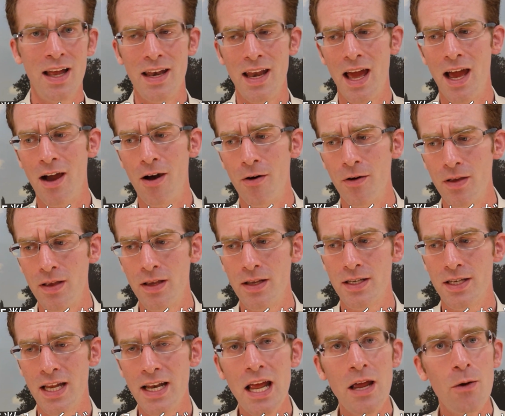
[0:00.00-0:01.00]
Now,
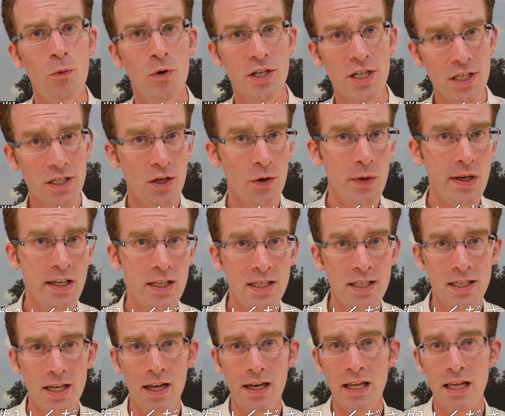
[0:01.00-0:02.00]
today we're just going to
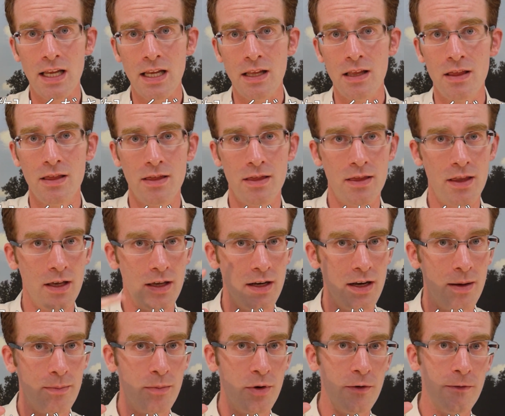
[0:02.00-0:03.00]
study the
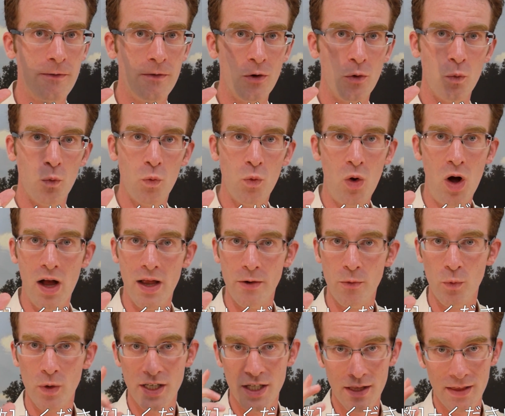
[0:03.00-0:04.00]
number for
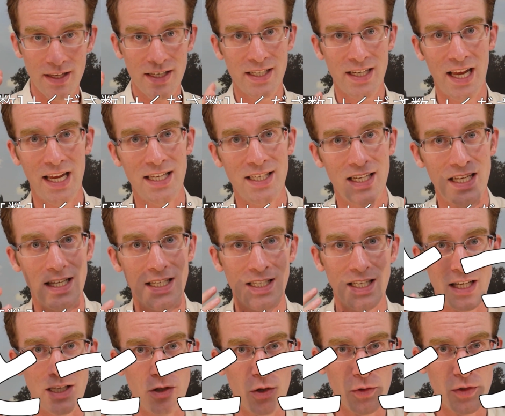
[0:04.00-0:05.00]
1, which in this case
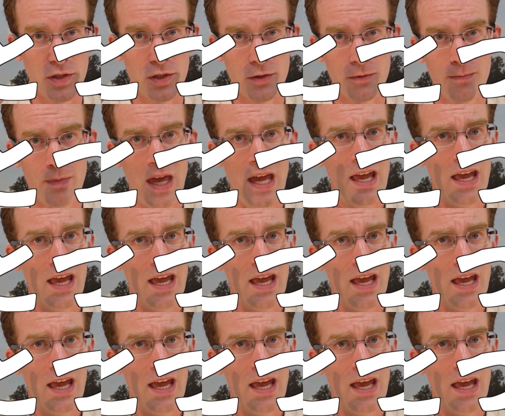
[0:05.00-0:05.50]
is hitotsu.